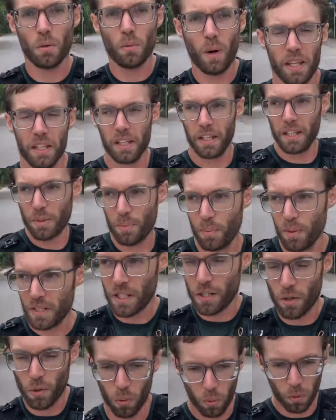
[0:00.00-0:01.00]
the weather is
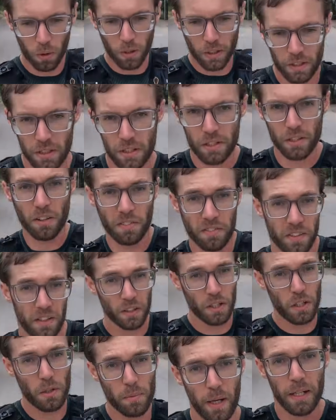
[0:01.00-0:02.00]
pretty cool and does not feel
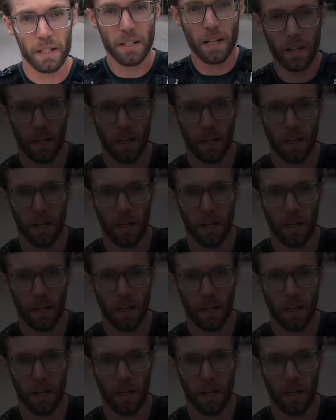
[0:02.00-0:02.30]
humid.